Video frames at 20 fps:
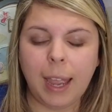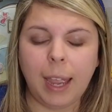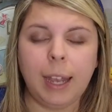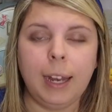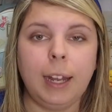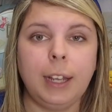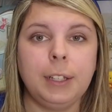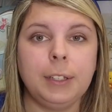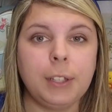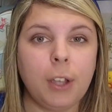
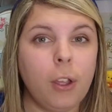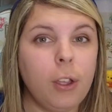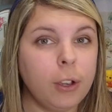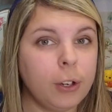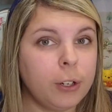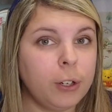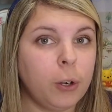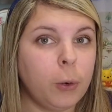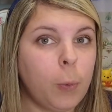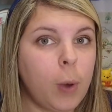and I saw a
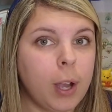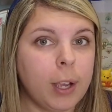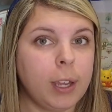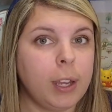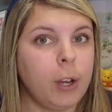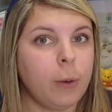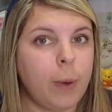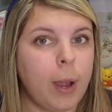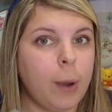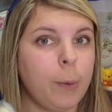girl
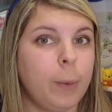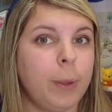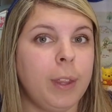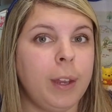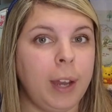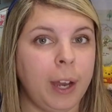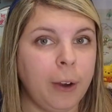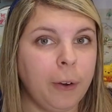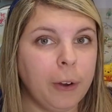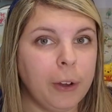walking around with
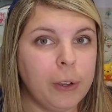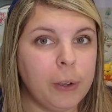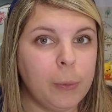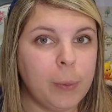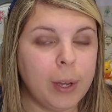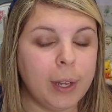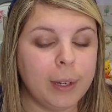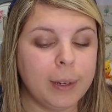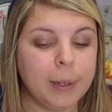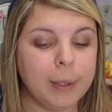an Ariel
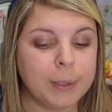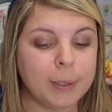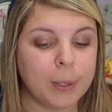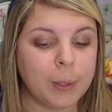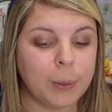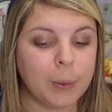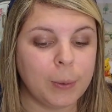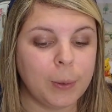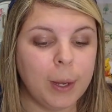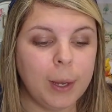one,
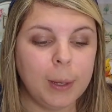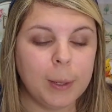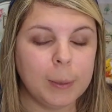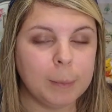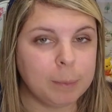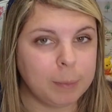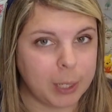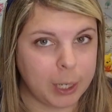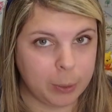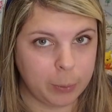so
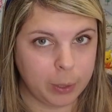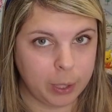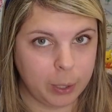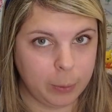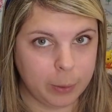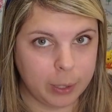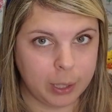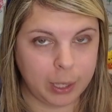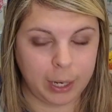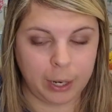I really
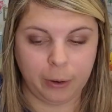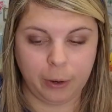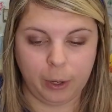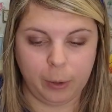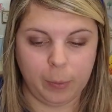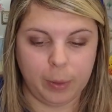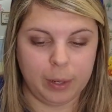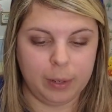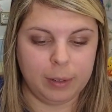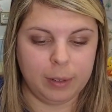want the
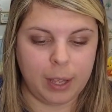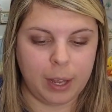Ariel one.